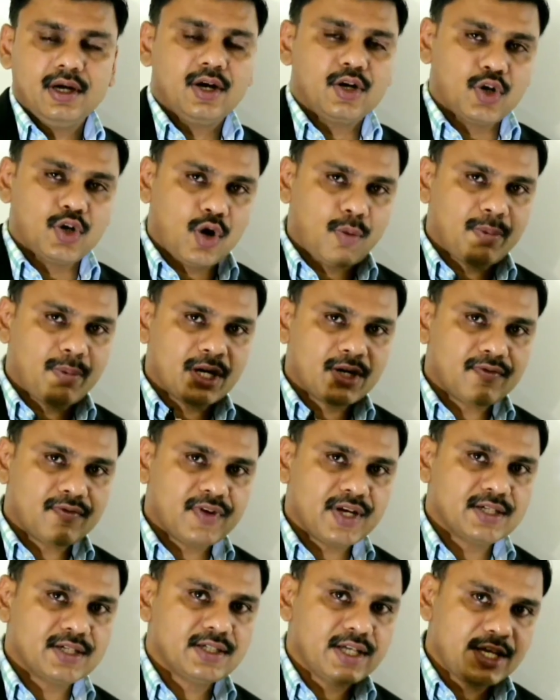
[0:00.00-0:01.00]
Doppler
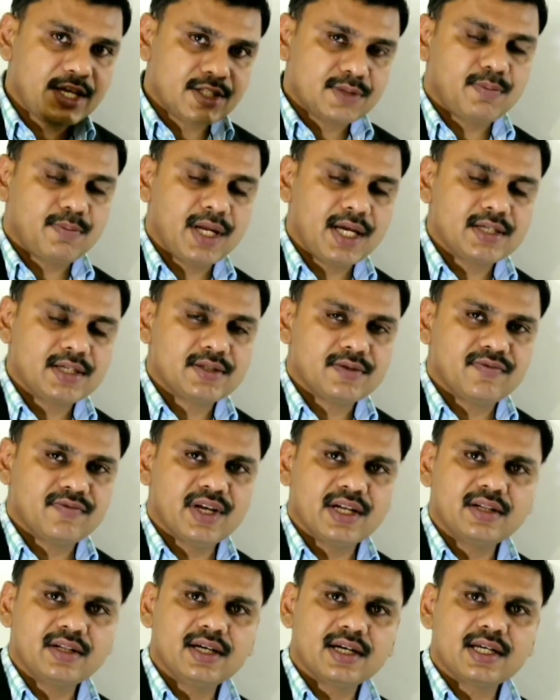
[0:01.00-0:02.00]
effect takes place
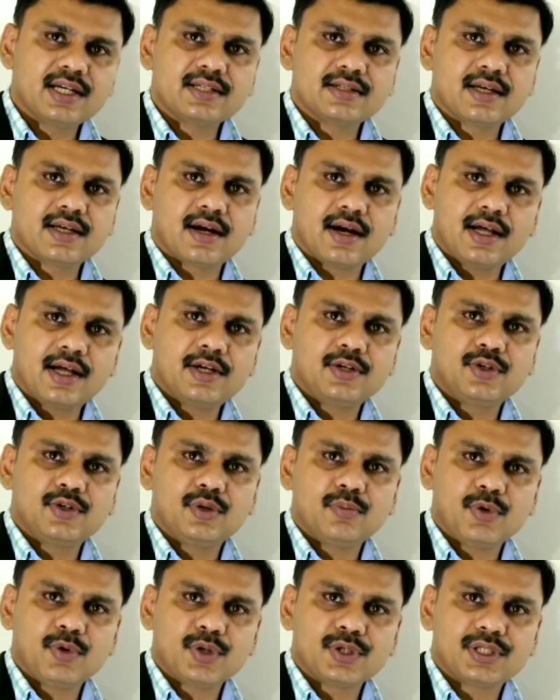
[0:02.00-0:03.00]
when there is a
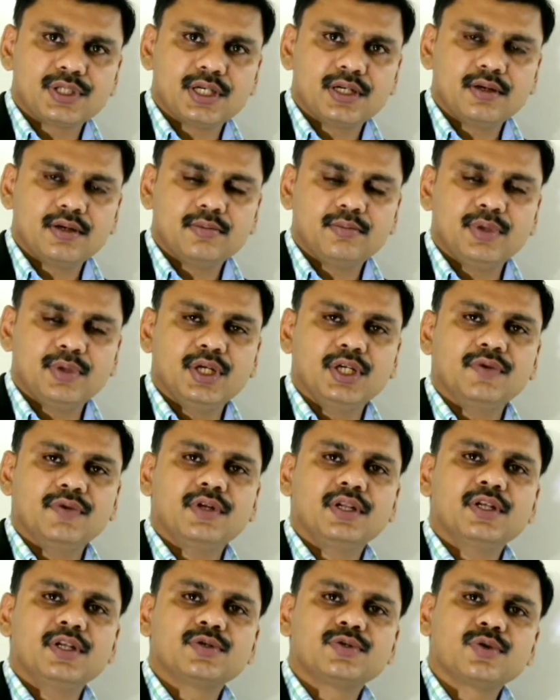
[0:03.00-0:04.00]
relative motion
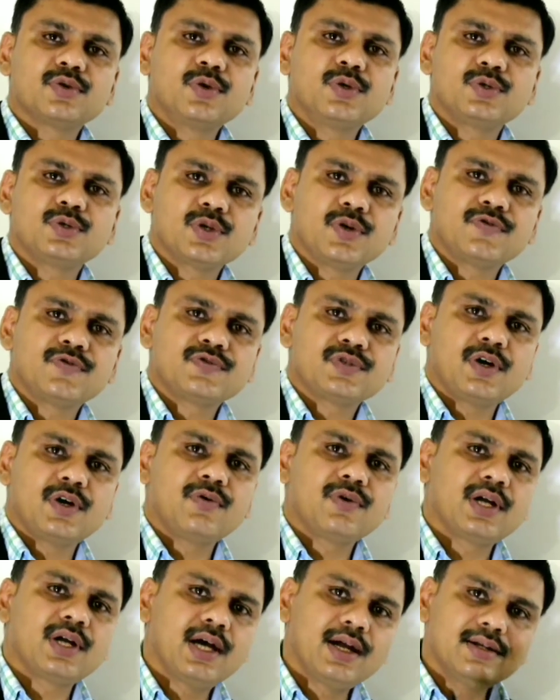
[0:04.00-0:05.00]
between the source of
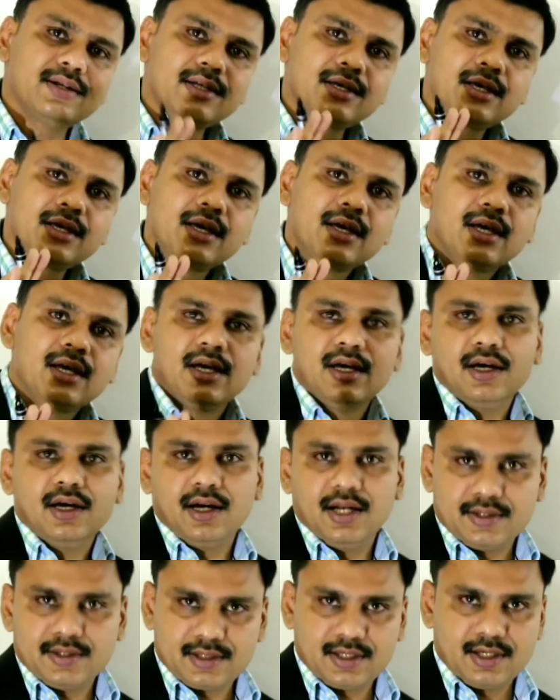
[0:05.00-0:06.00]
sound and the
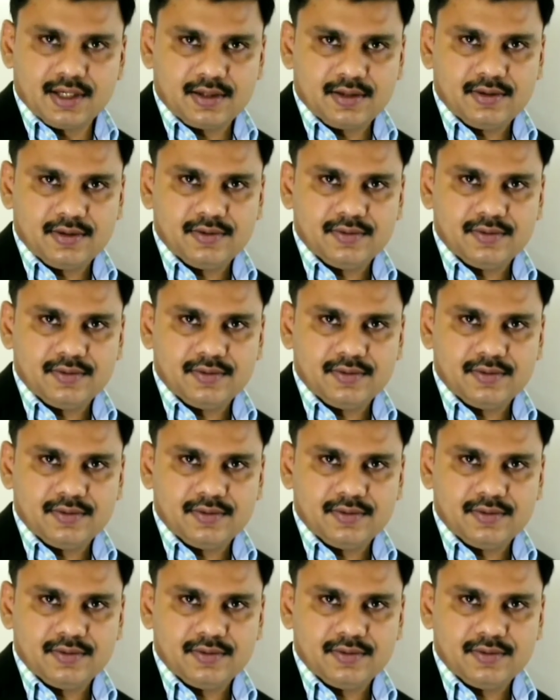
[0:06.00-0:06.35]
listener.